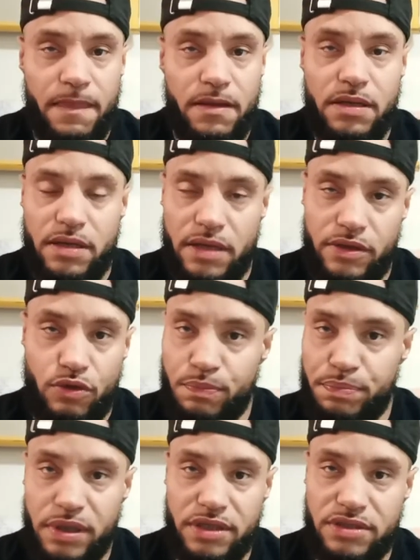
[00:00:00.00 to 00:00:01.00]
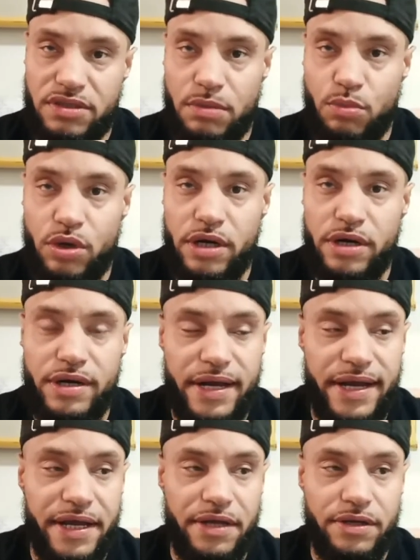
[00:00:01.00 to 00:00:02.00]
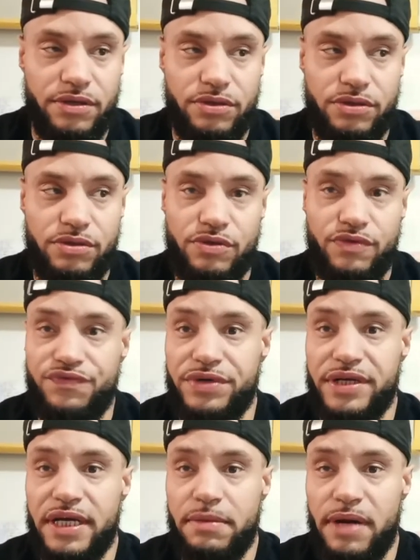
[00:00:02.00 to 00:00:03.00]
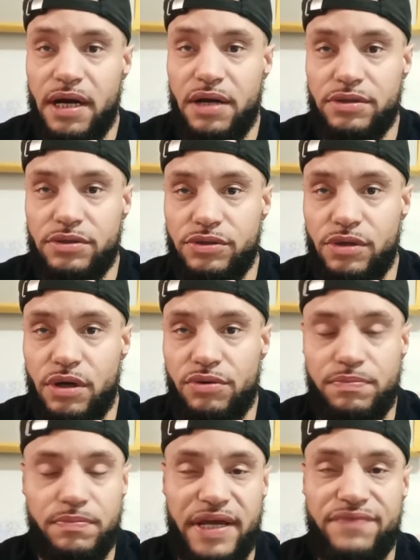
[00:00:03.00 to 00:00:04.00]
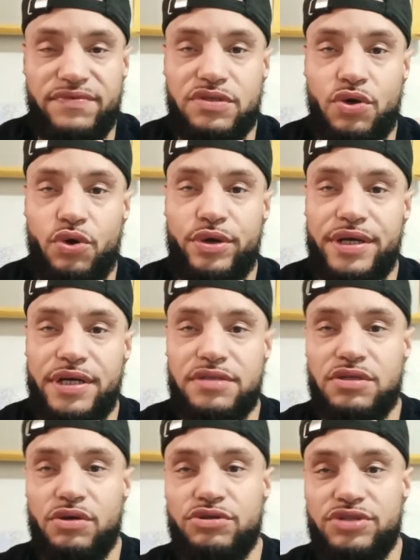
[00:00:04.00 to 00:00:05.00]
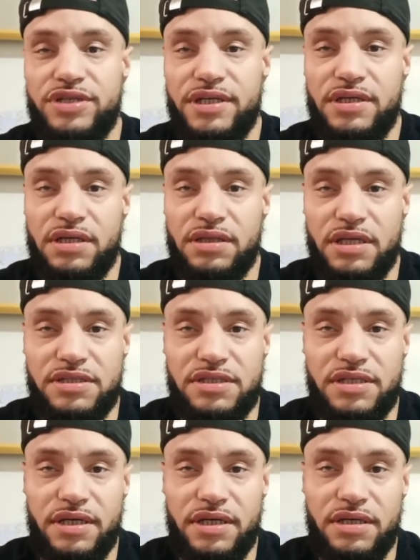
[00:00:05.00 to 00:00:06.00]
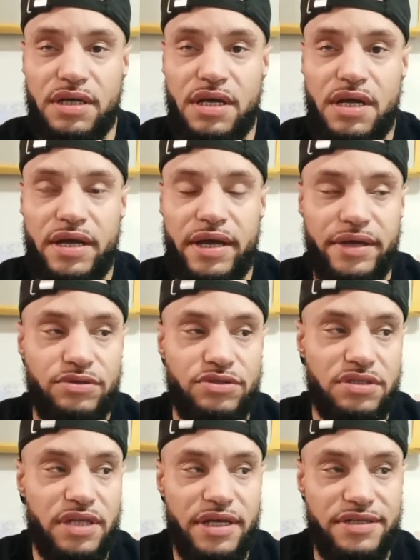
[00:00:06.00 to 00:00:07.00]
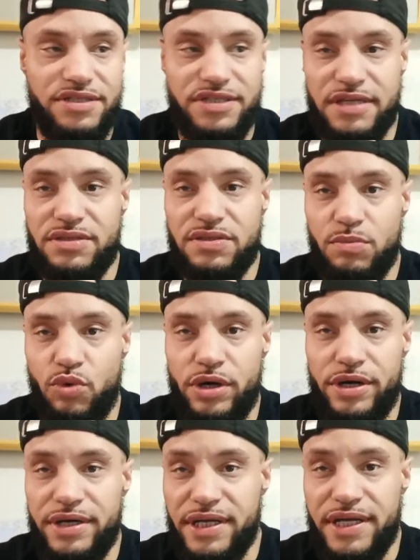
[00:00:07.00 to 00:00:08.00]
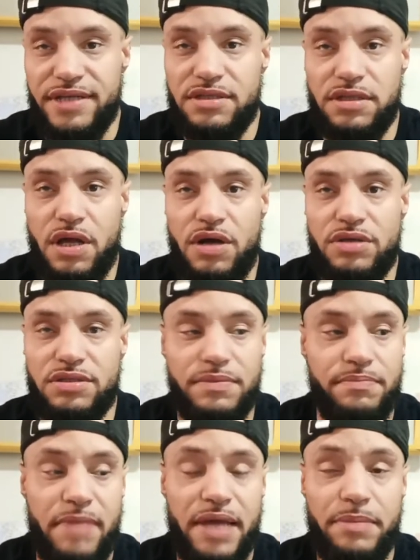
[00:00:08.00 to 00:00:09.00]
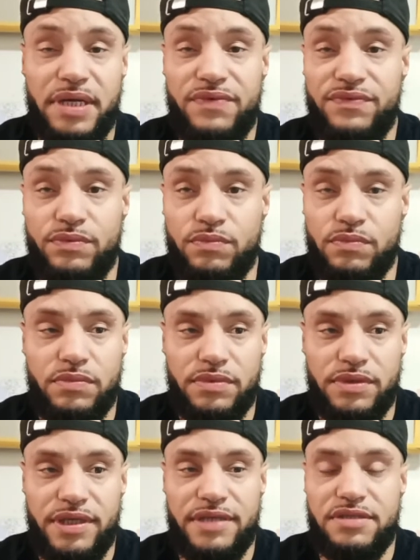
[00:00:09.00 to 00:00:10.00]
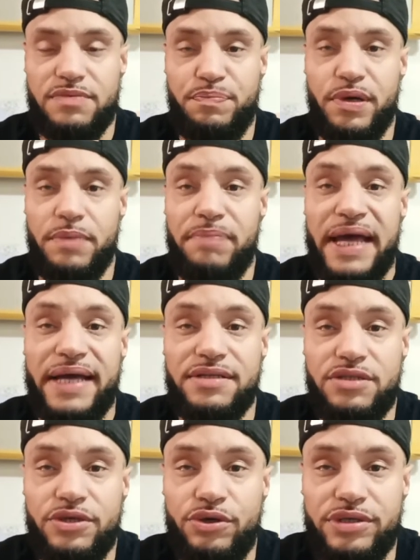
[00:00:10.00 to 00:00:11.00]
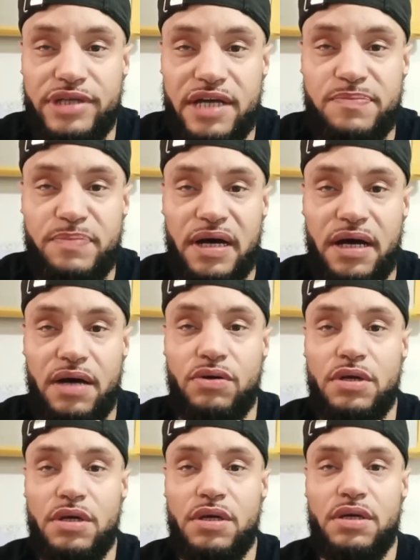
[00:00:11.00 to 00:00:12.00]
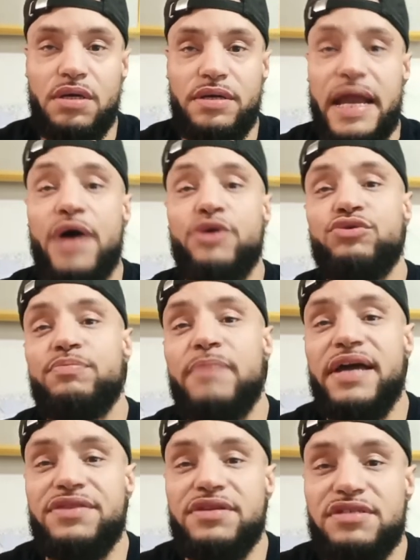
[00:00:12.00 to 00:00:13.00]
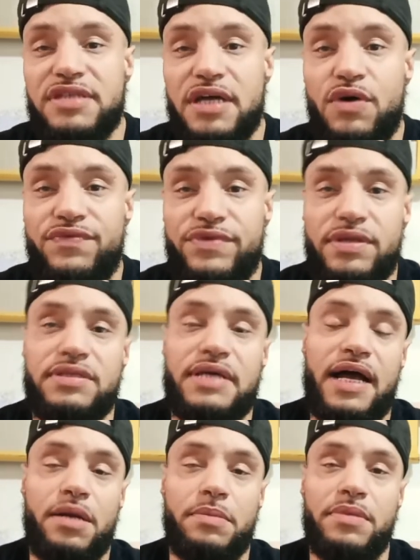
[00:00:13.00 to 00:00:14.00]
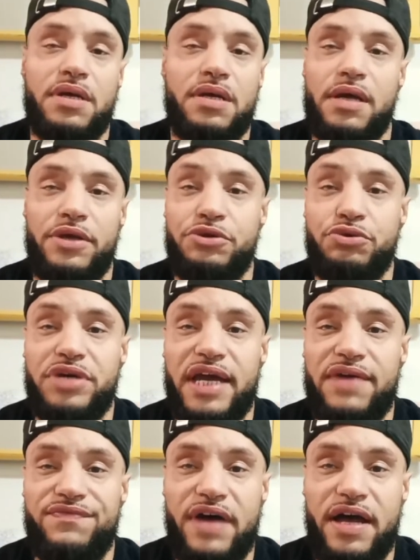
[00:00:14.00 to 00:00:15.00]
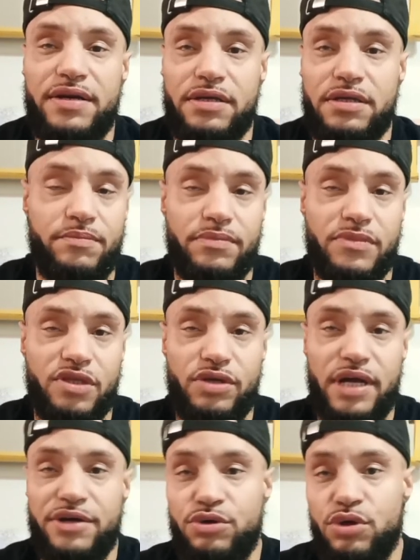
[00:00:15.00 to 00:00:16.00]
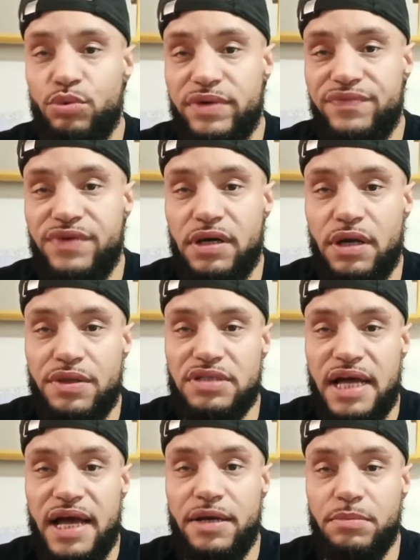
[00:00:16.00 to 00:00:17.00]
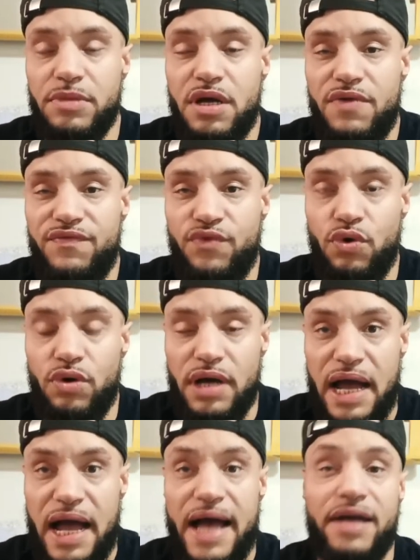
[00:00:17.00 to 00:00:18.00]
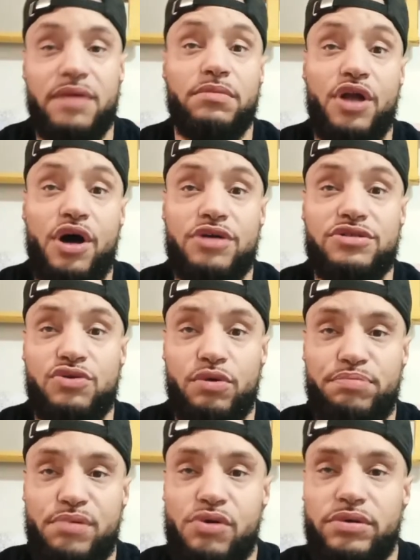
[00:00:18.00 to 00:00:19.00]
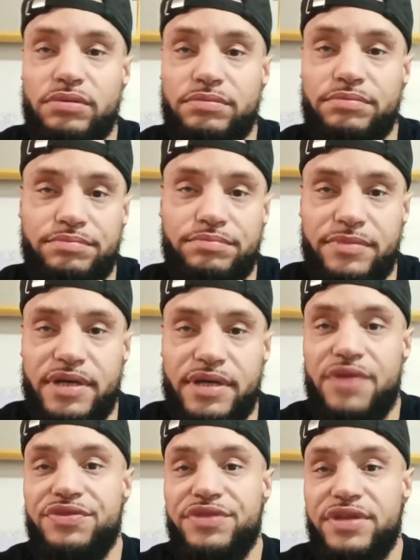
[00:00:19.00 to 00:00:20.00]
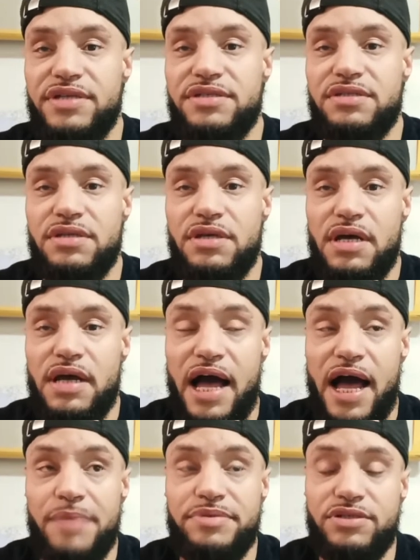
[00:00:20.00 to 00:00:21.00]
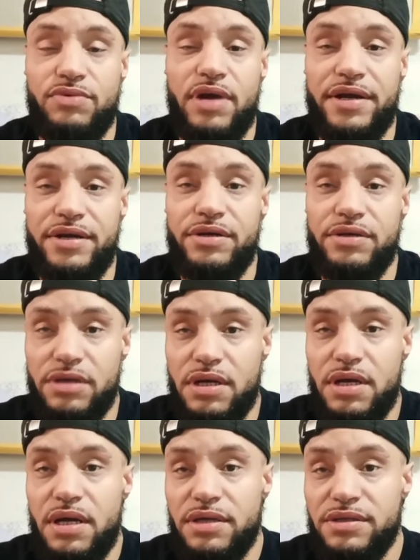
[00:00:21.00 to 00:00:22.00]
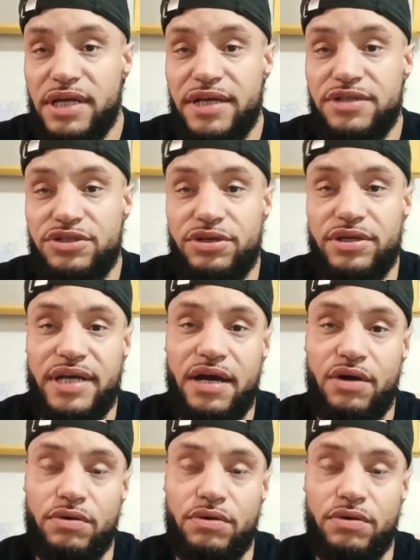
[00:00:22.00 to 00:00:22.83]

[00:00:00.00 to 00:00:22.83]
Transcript: and you put it somewhere and you forget about it. You don't inventory it as soon as you get done listing it and you just let it sit somewhere and it gets lost and maybe even gets put back into your death pile. Now you make the sale for this item and you can't find it. You, you got to do a refund on this item for an item lost or broken. Now this option right here dings your account